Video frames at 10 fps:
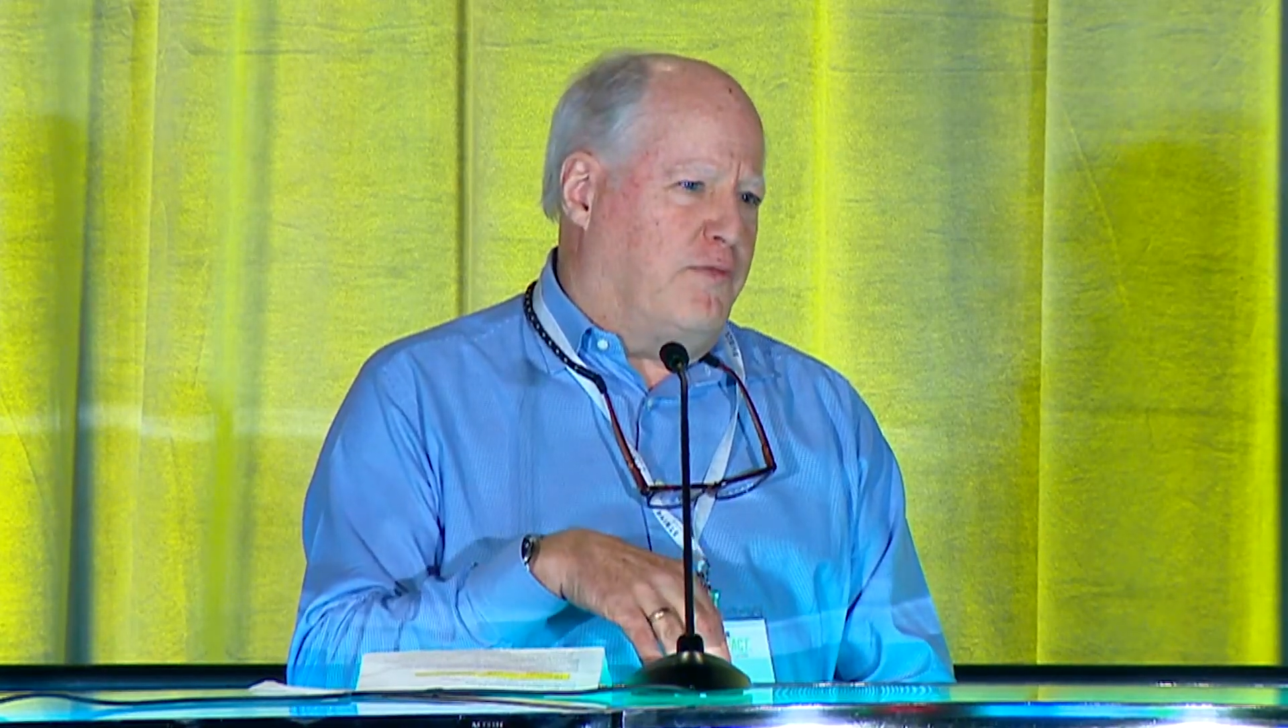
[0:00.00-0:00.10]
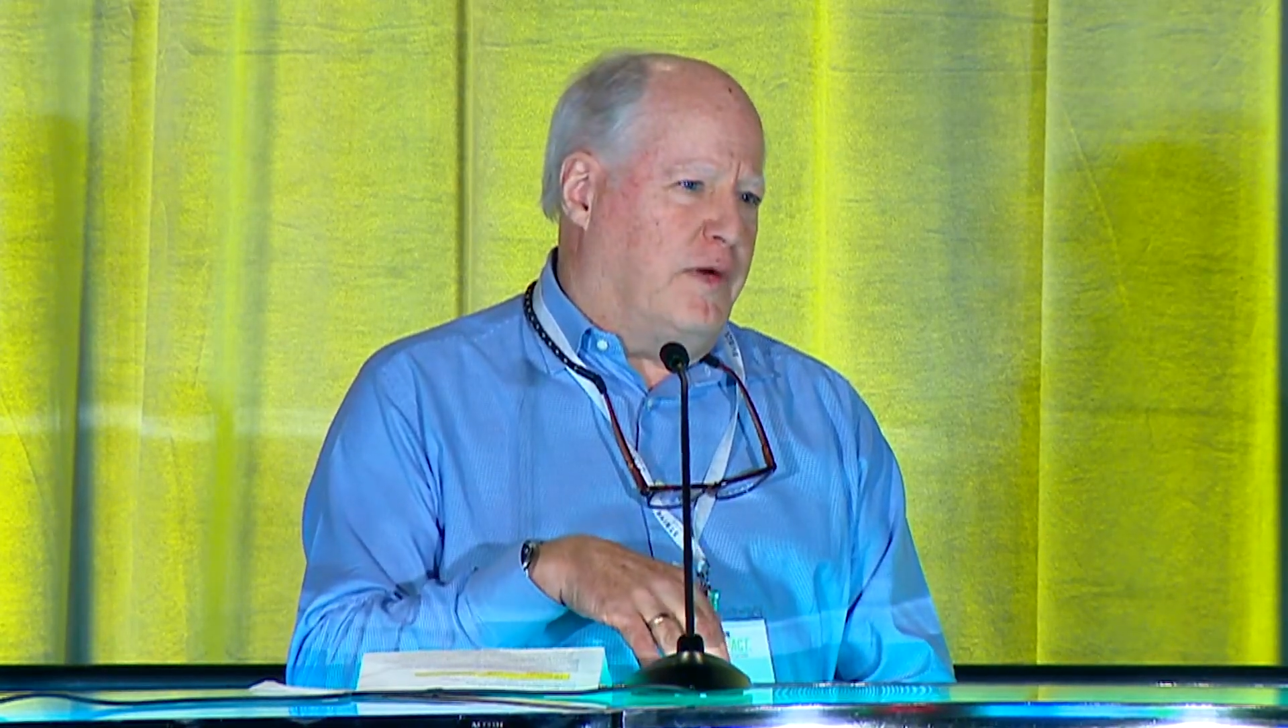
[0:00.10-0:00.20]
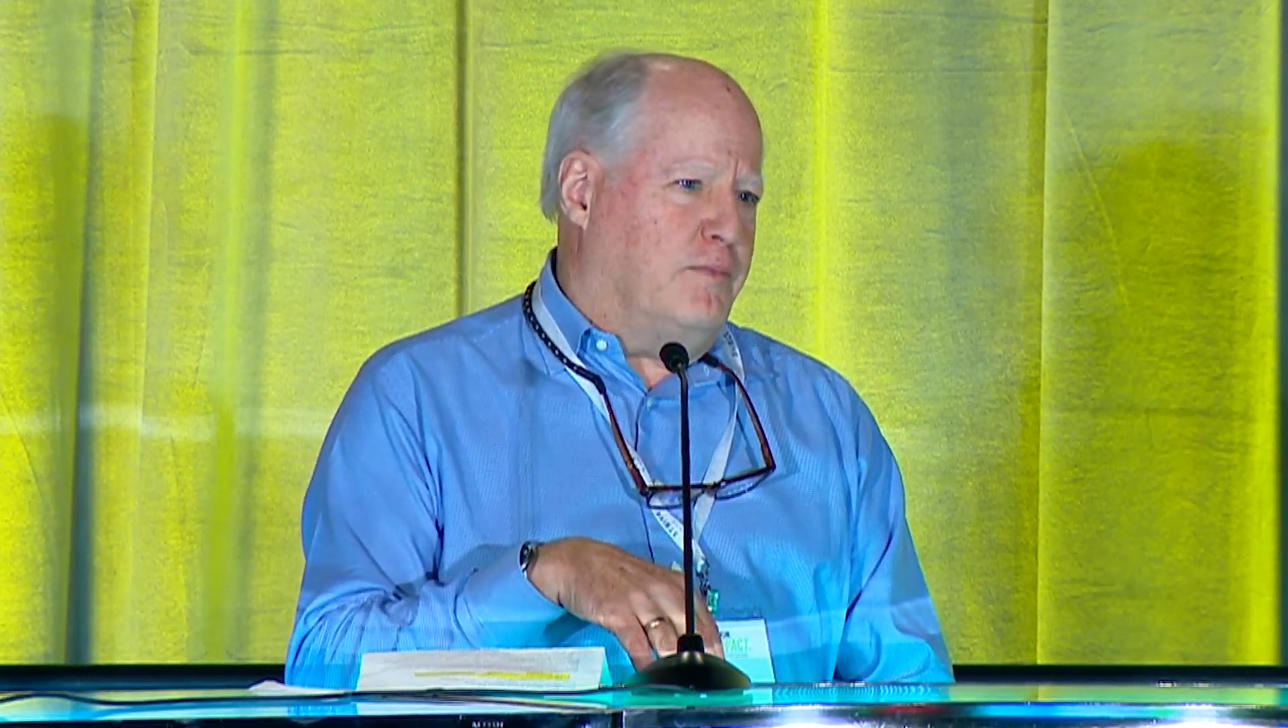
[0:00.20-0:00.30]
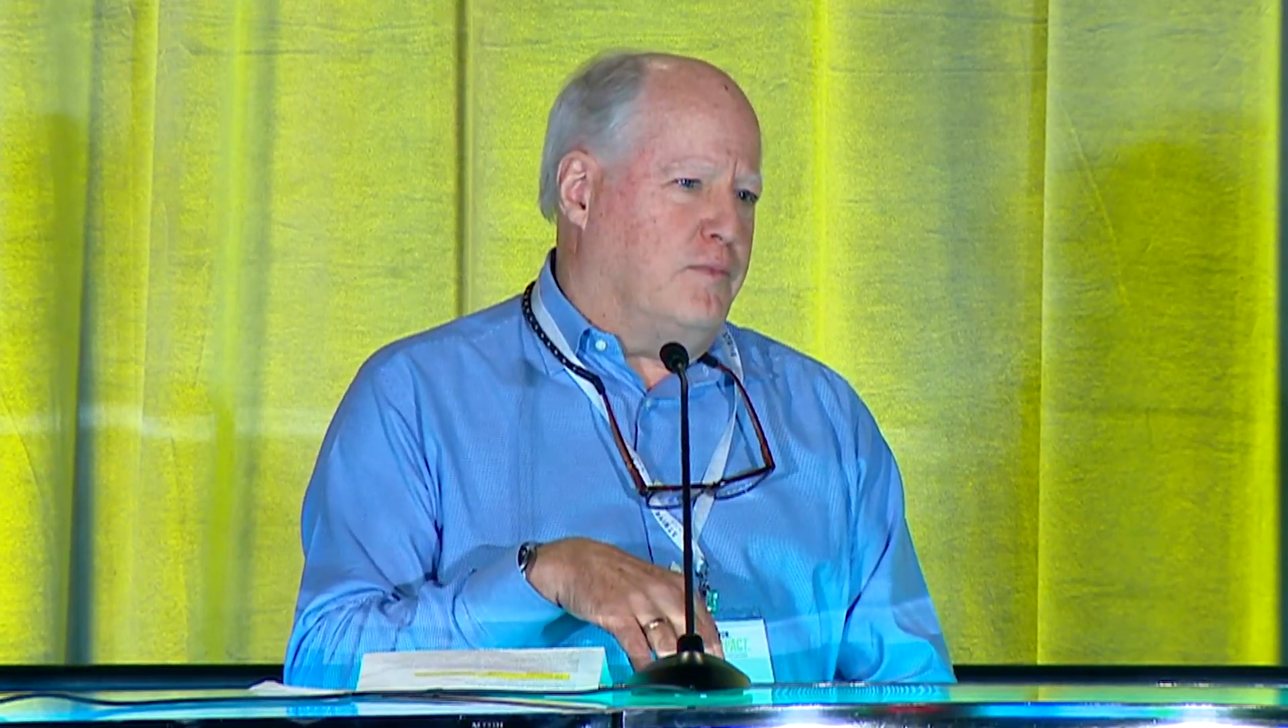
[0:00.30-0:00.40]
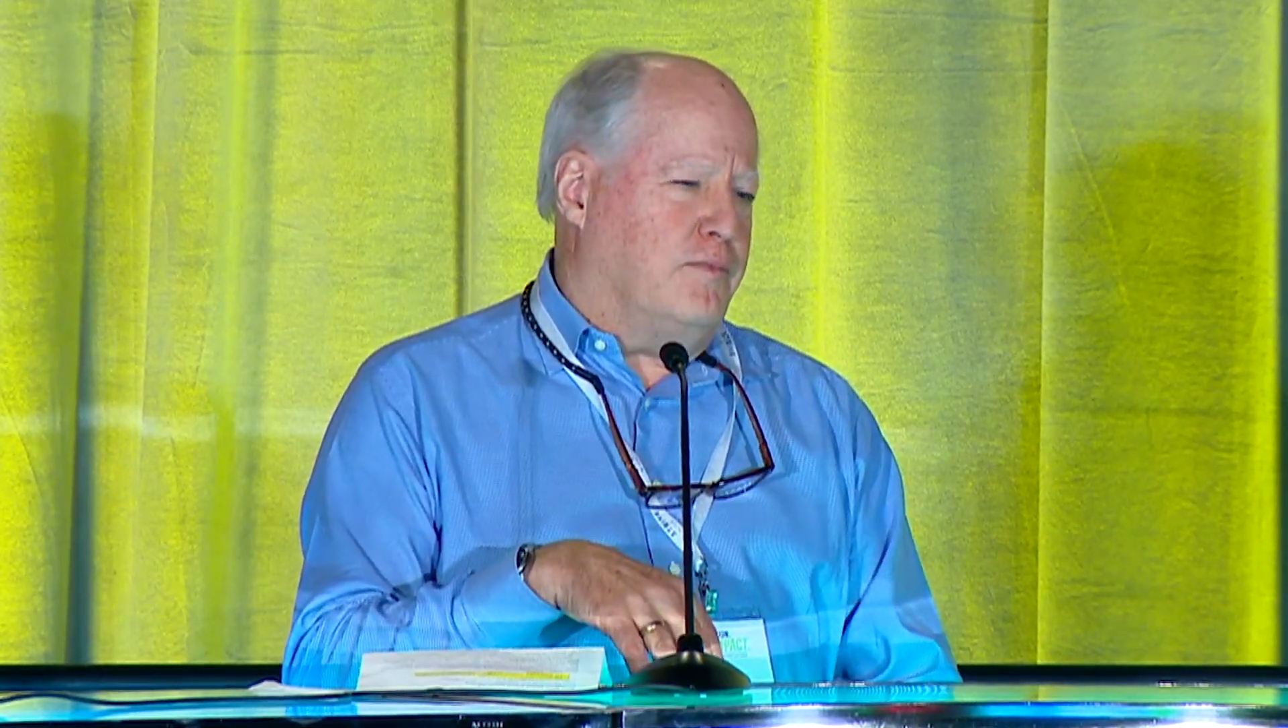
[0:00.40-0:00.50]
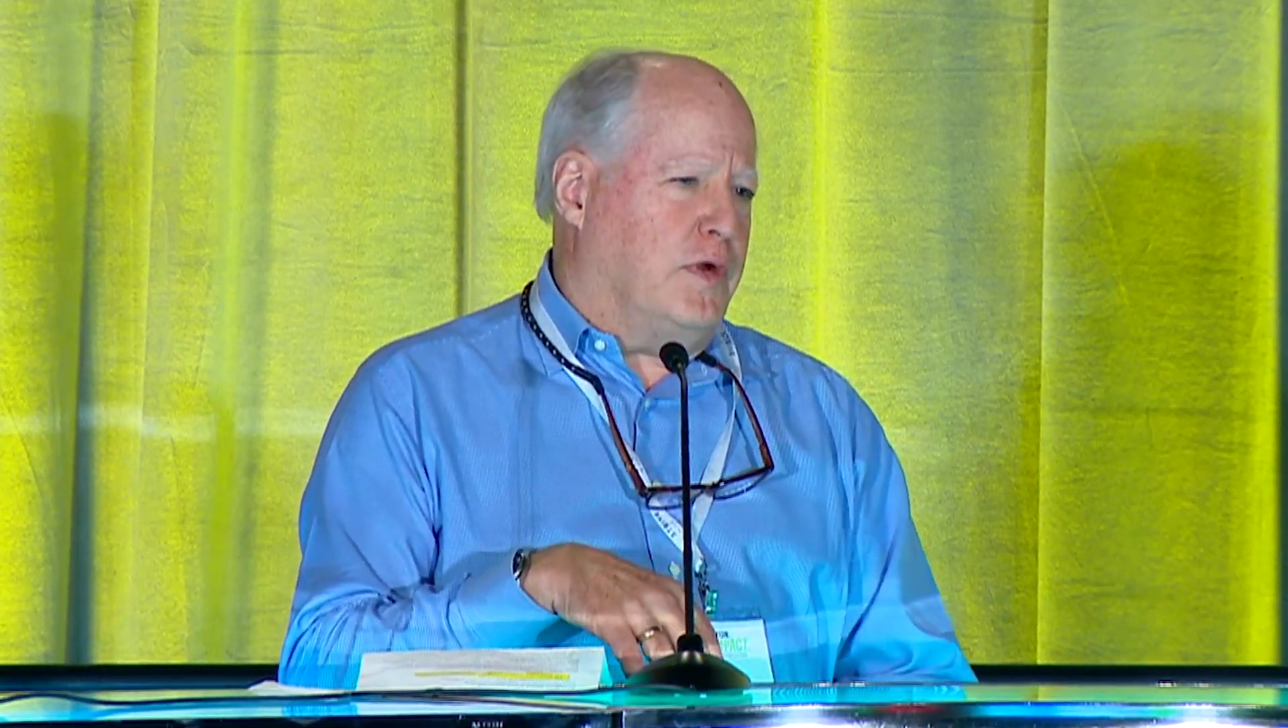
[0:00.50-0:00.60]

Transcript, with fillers: from,